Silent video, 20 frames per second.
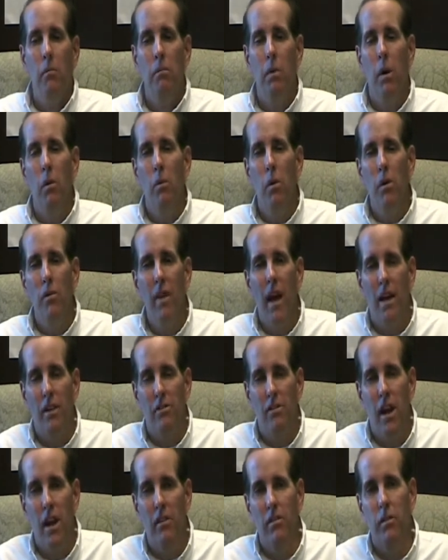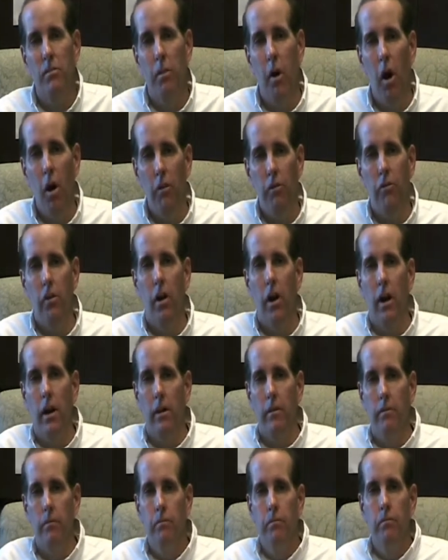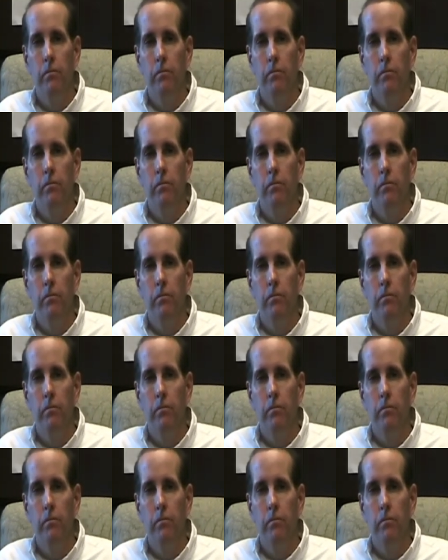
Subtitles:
But would that change the ball flight?